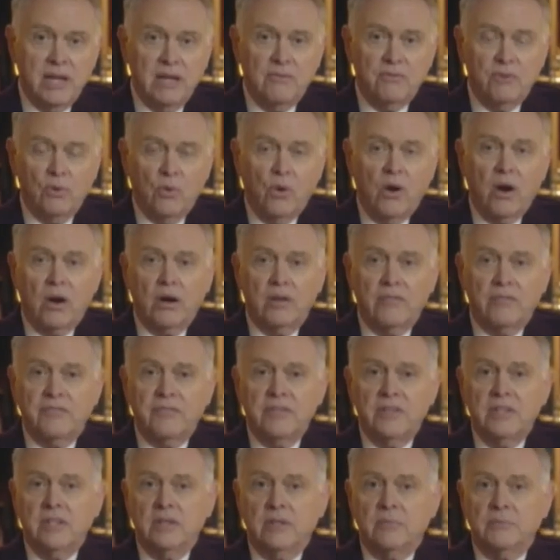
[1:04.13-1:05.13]
of noir
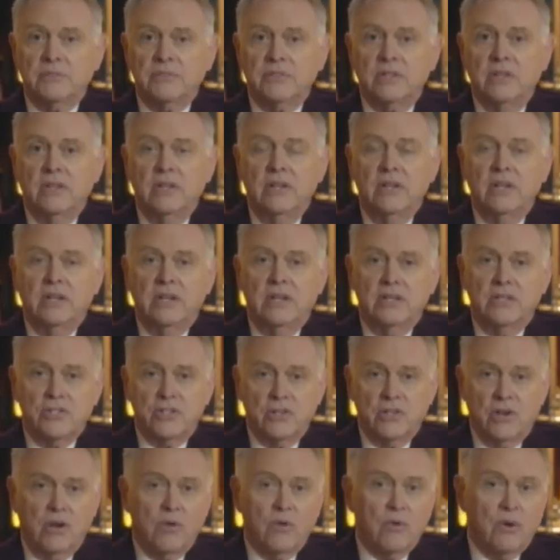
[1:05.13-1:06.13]
films, a
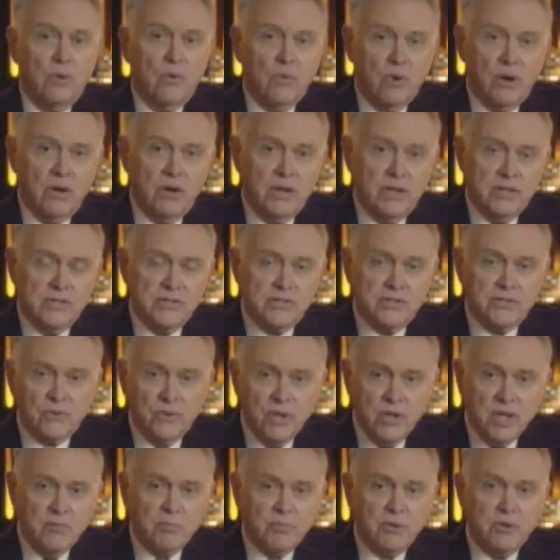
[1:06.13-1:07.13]
genre where his
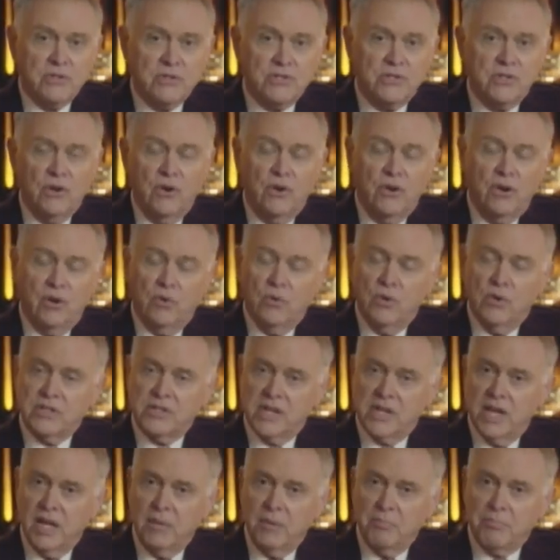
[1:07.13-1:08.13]
screen persona
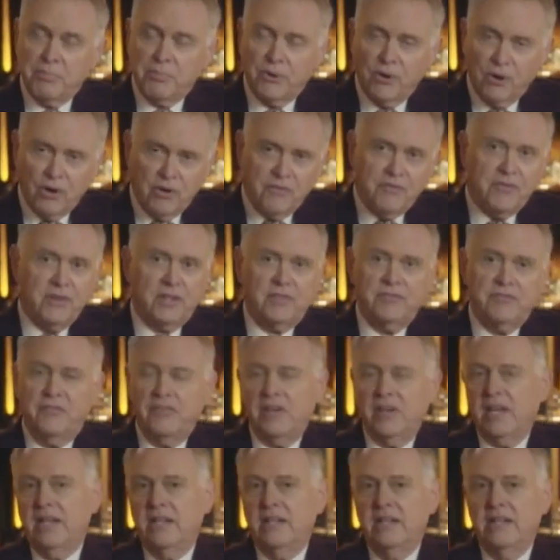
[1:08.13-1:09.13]
was a perfect
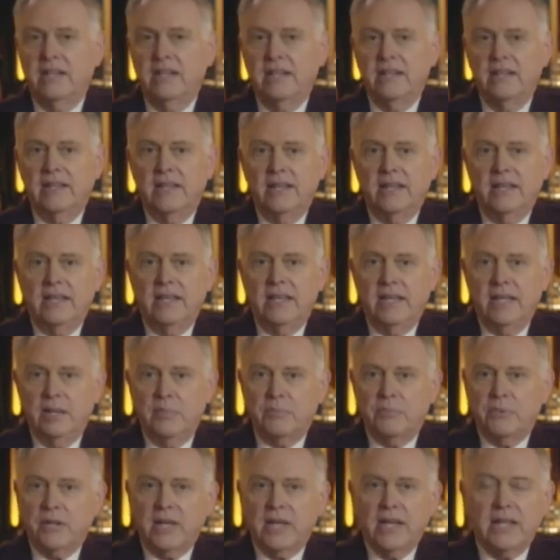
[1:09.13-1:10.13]
fit
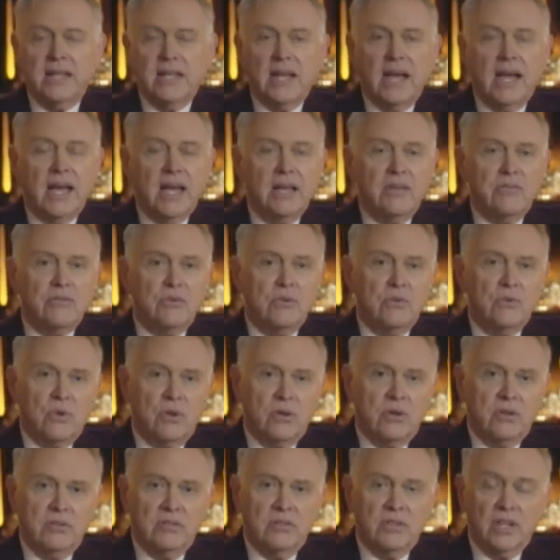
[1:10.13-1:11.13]
he played guys who
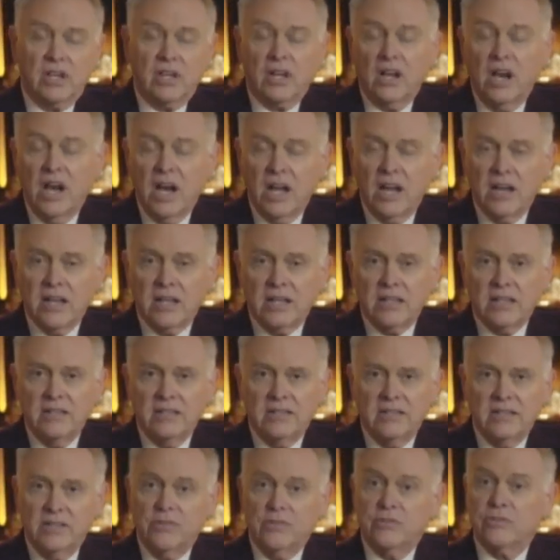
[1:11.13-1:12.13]
were laconic
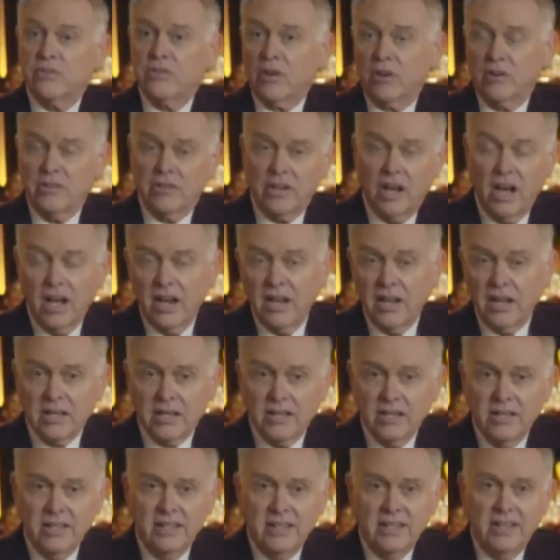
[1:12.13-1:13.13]
and
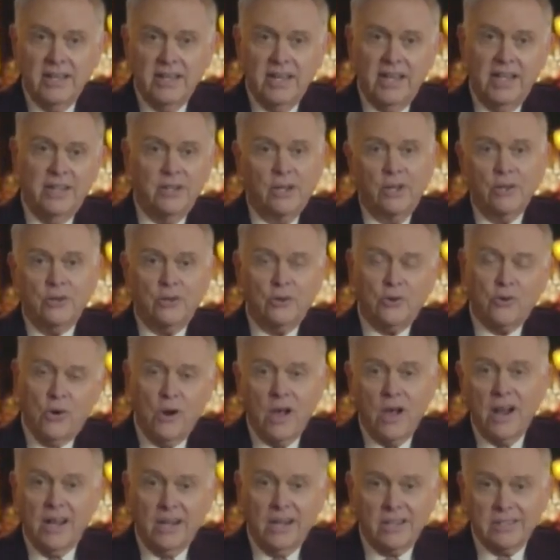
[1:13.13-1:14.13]
sardonic and
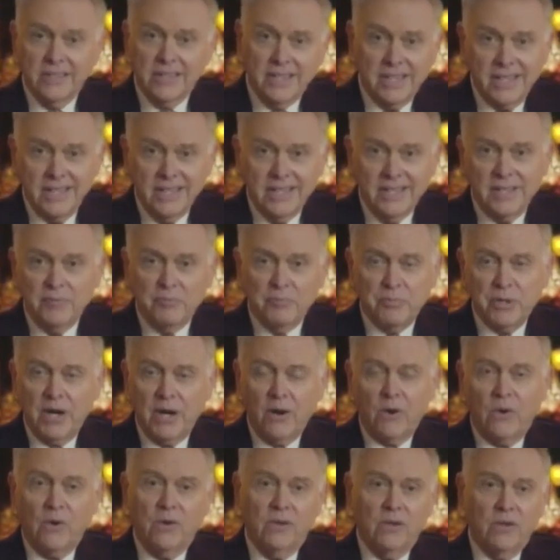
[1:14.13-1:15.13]
chronically in
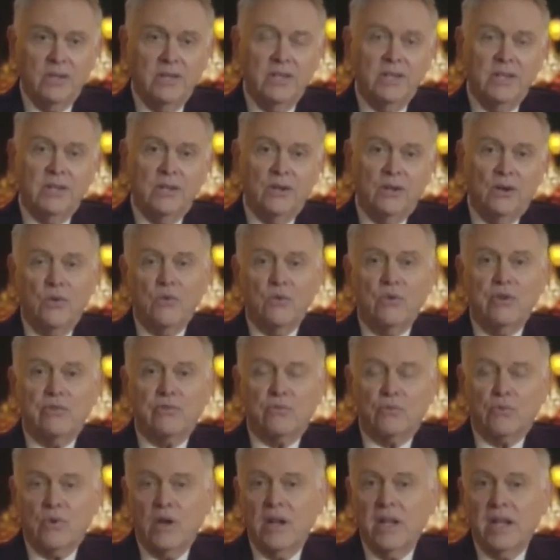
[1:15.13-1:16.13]
peril,
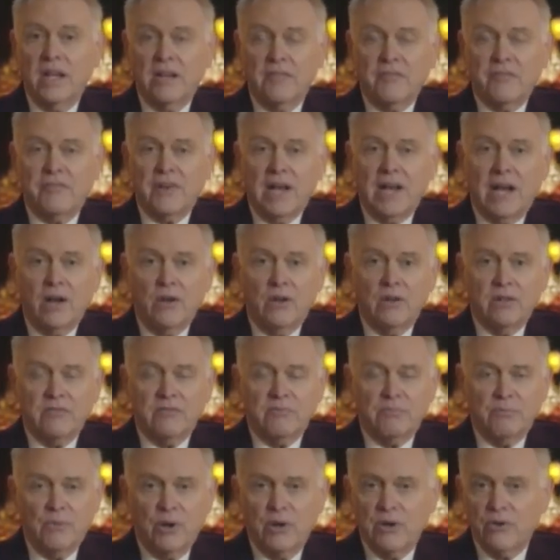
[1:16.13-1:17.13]
always running afoul of
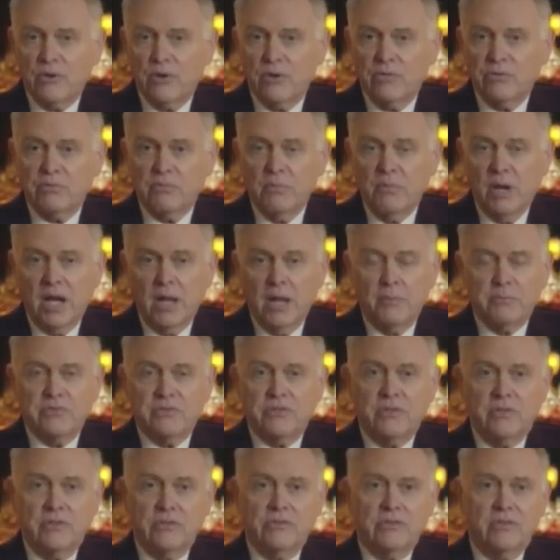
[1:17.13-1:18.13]
murderous
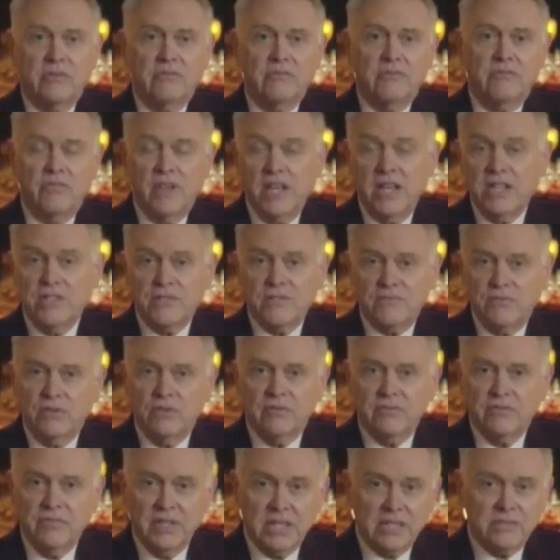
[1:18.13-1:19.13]
mobsters and
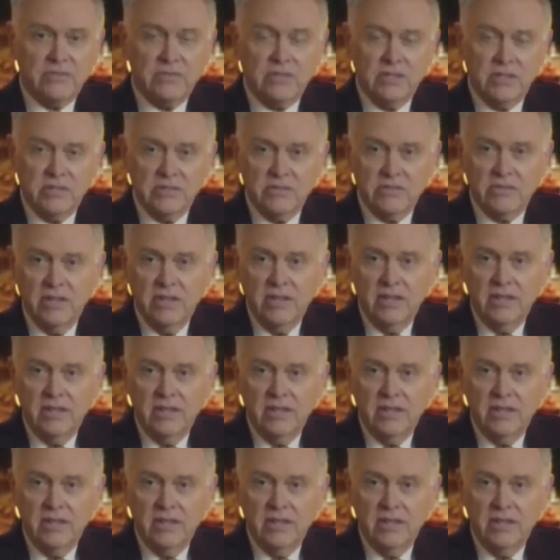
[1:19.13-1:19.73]
vengeful vixens.